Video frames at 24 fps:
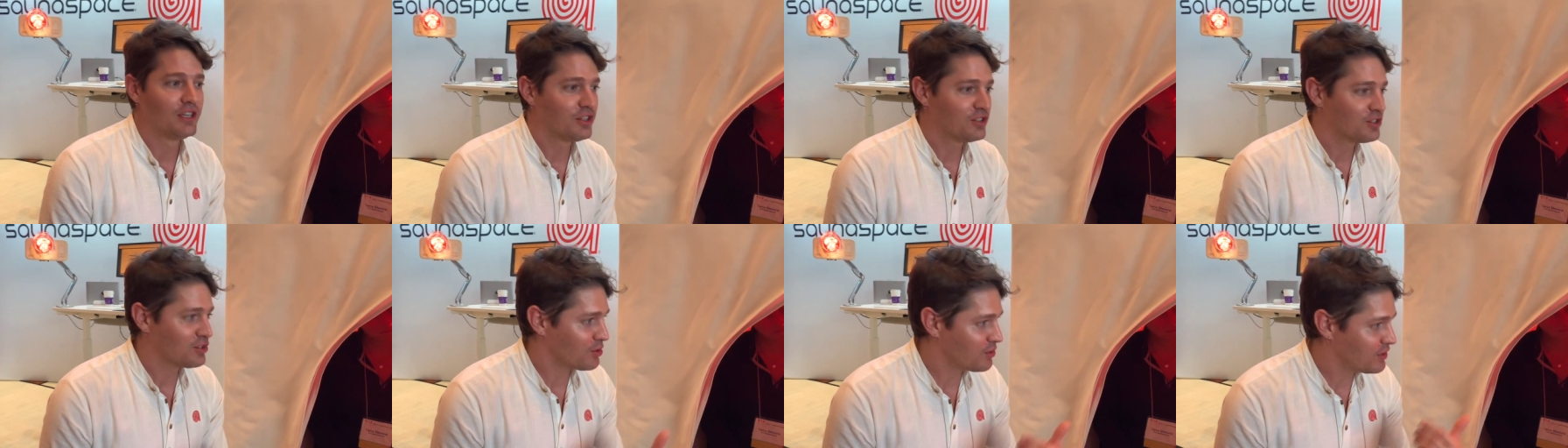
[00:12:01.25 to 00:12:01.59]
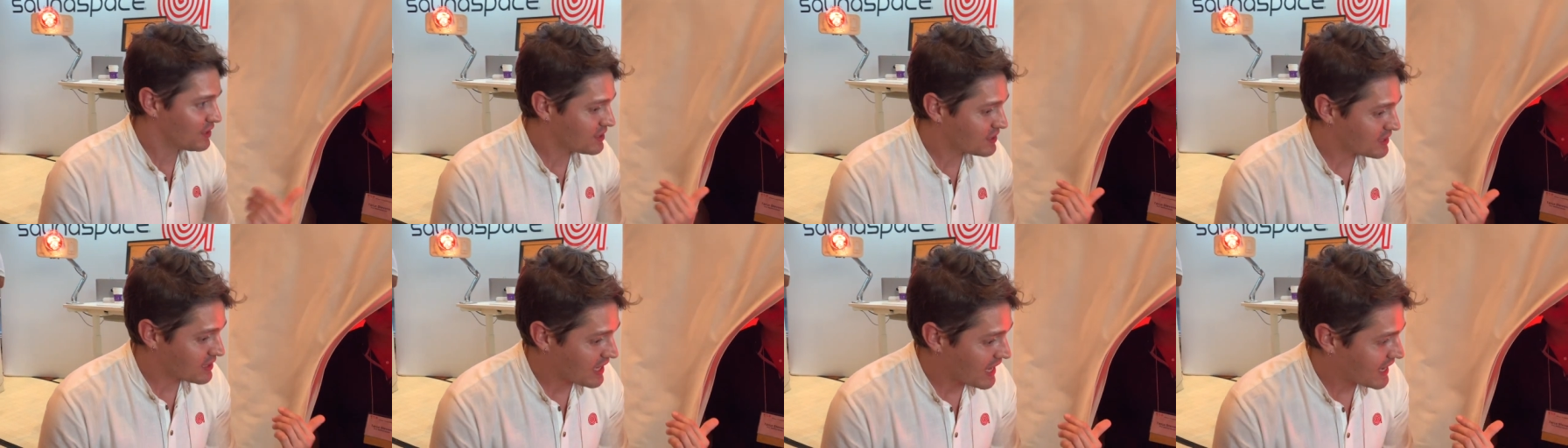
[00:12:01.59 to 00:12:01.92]
So
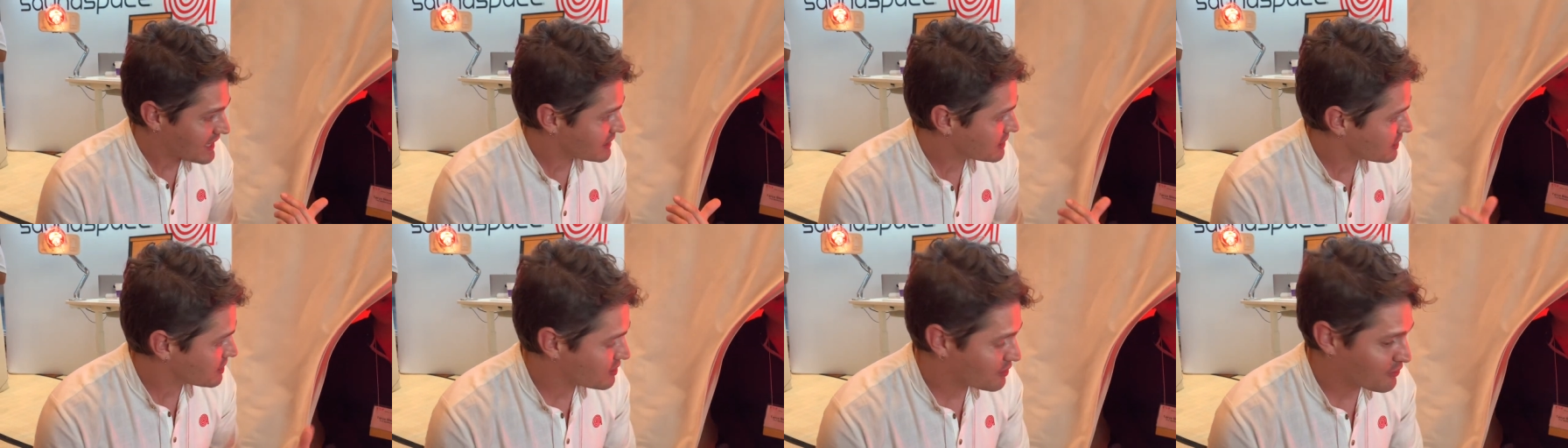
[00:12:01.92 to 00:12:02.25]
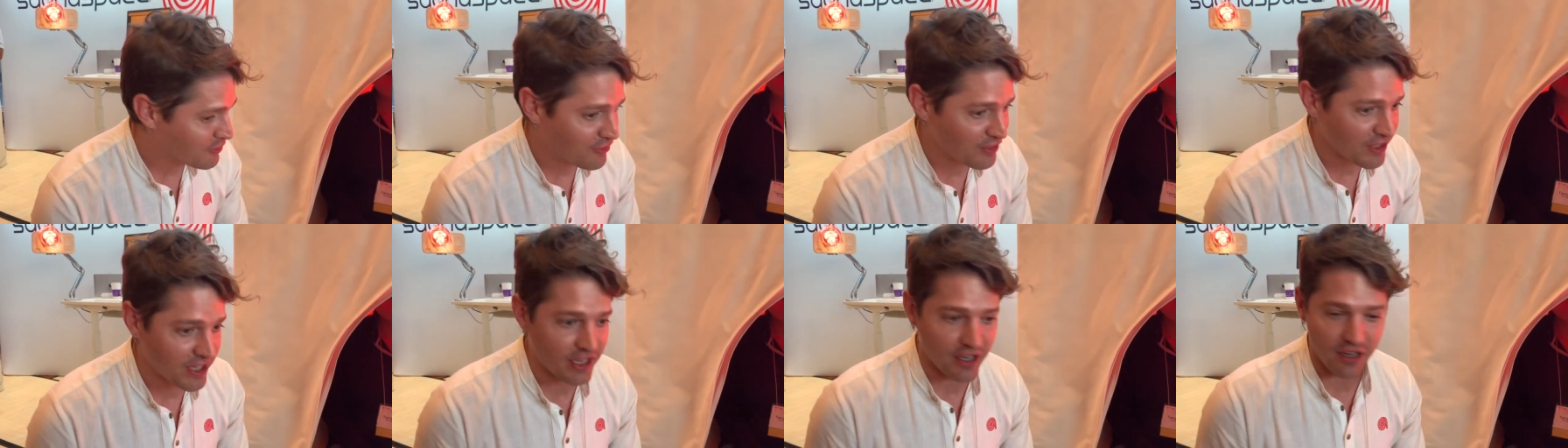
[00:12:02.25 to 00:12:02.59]
this light
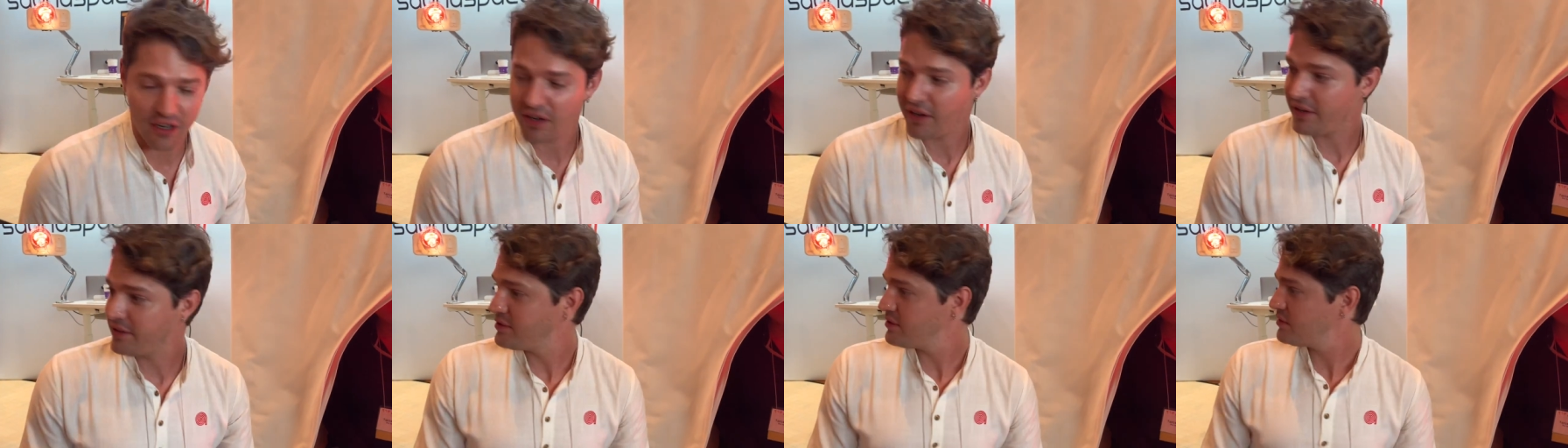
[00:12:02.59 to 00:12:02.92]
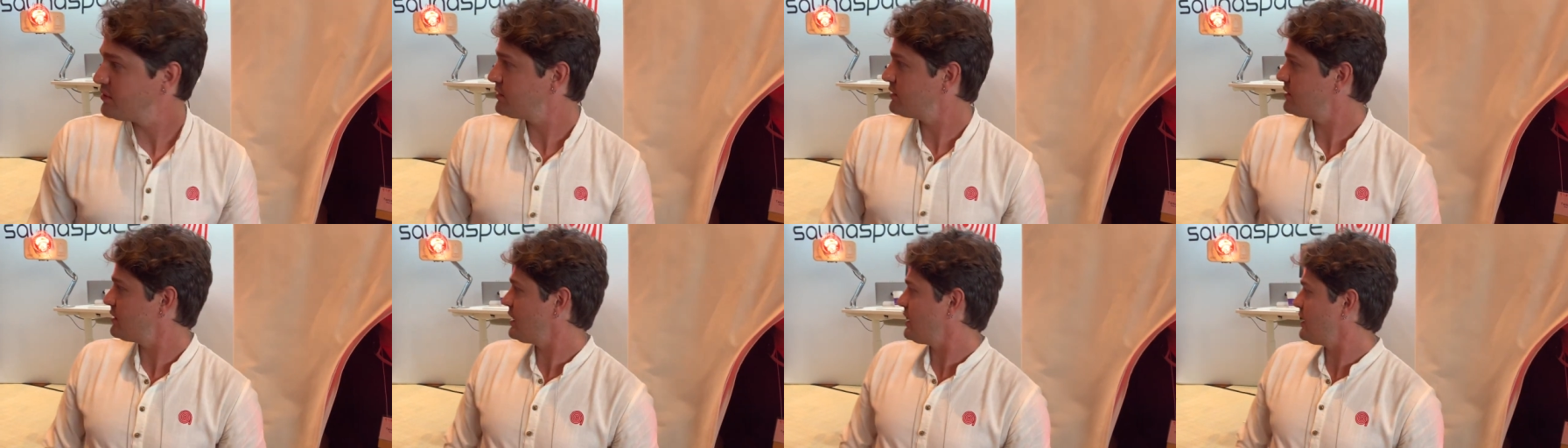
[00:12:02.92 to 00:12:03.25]
doesn't flicker. It's